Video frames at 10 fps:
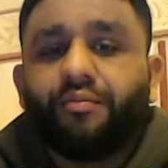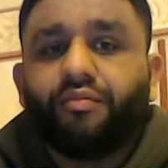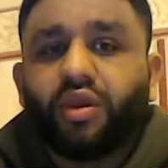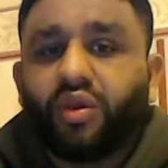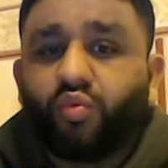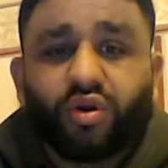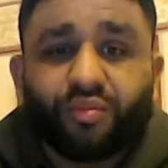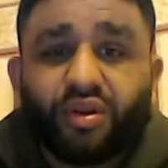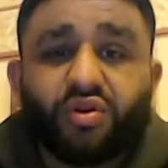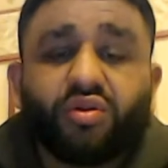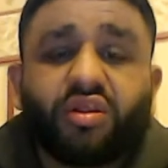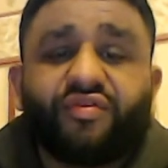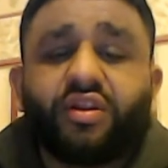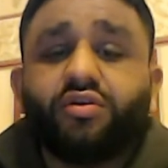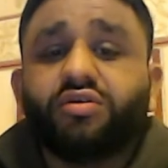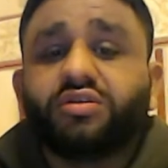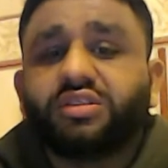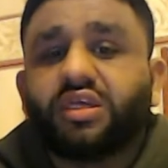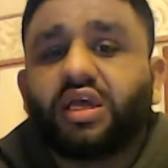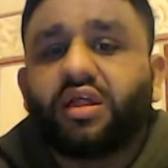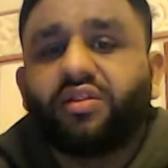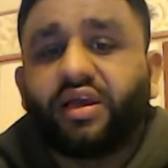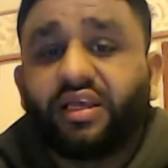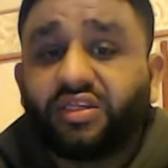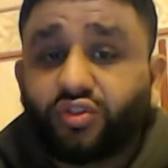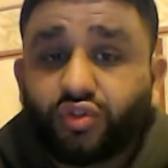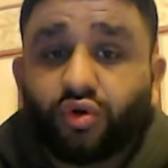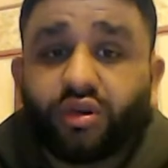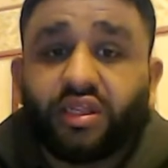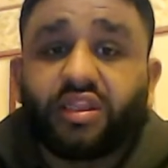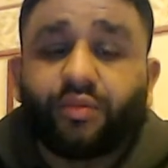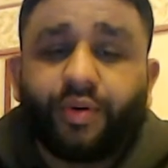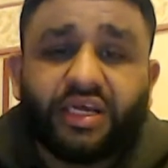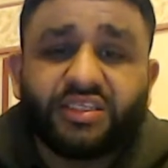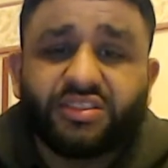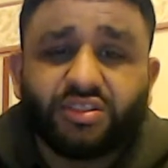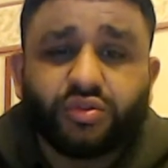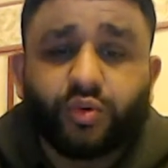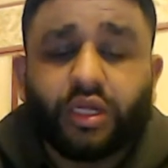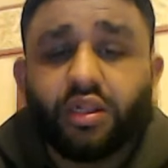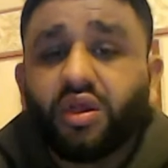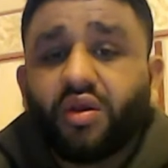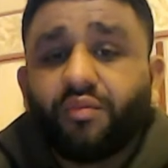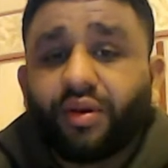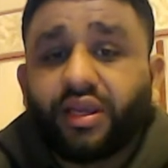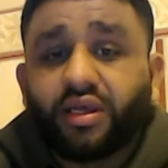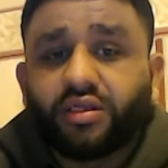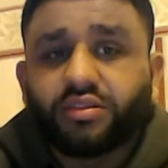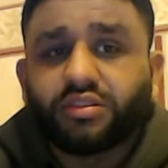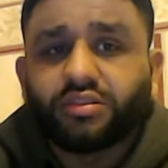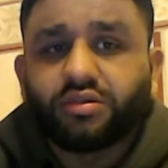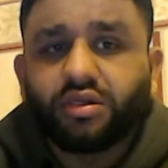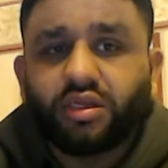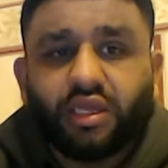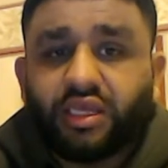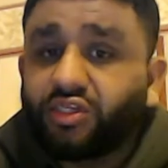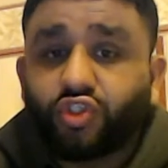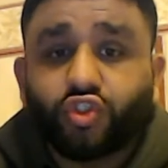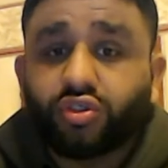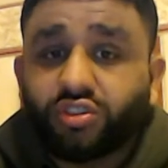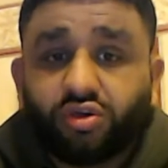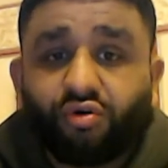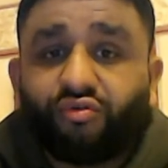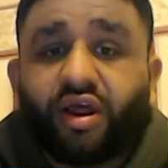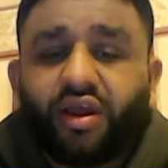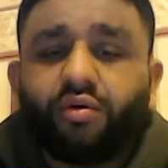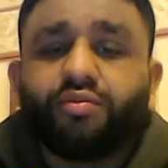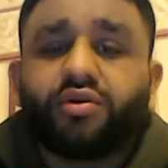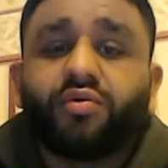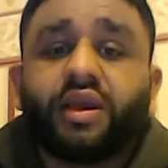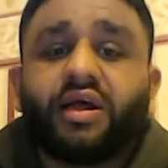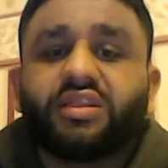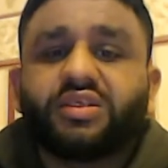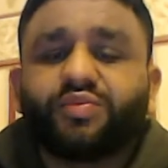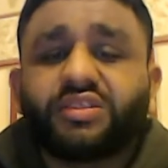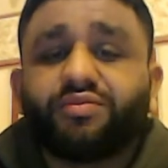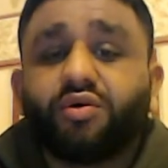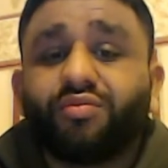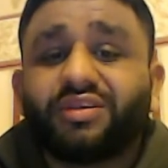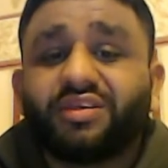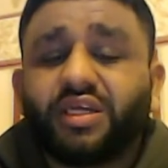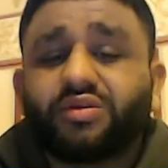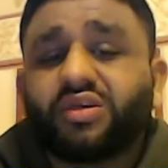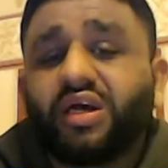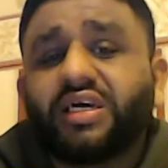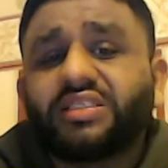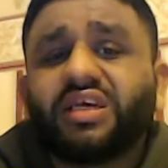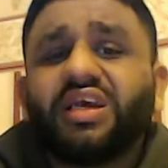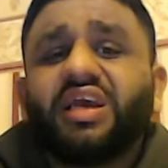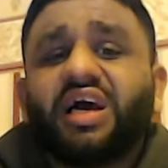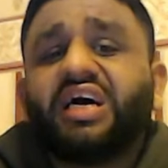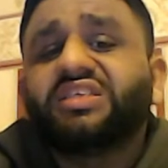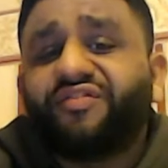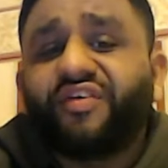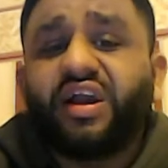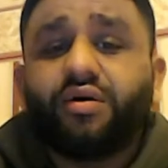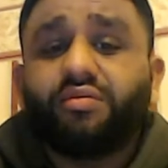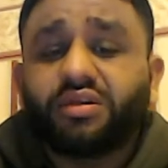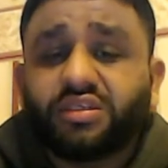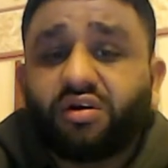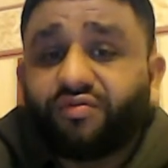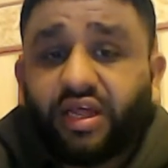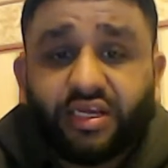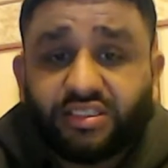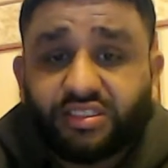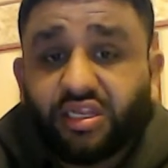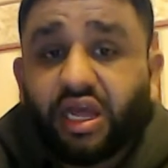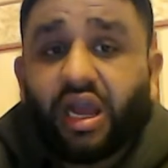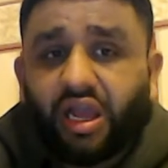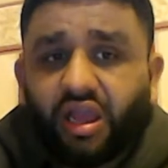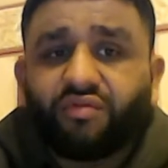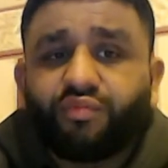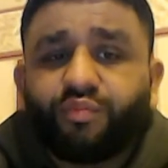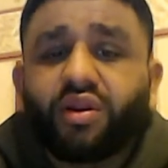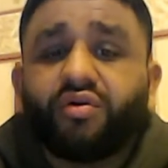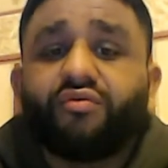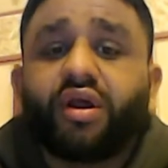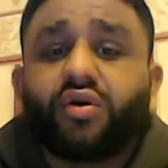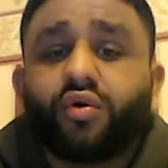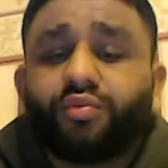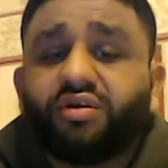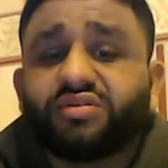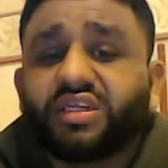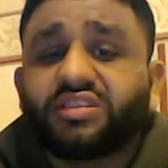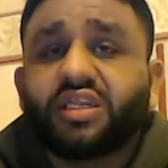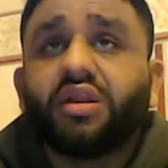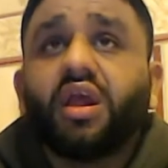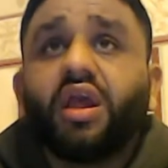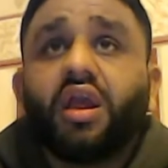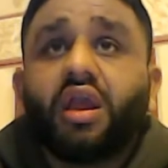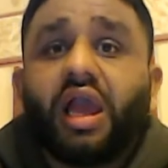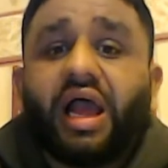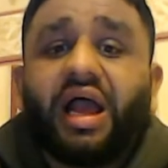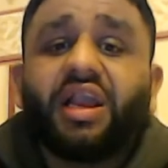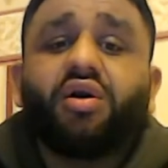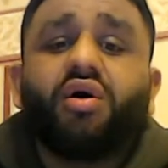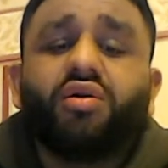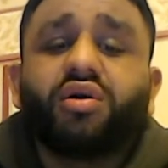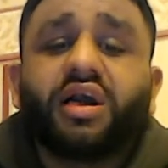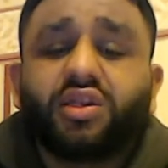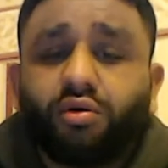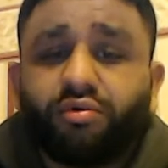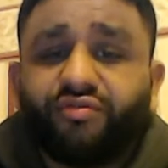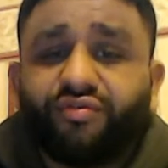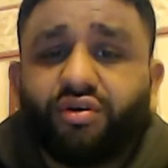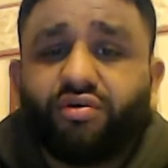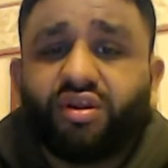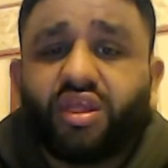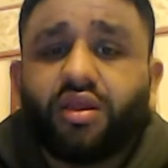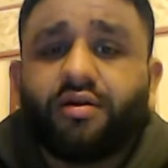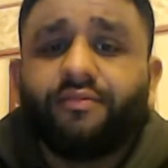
He wouldn't be doing the venues that he's done in the past as well, because he's just not right up to it at this present moment in time. So as a fighter myself, like I said, I've been on record previously. I said I can't look at Tommy Fury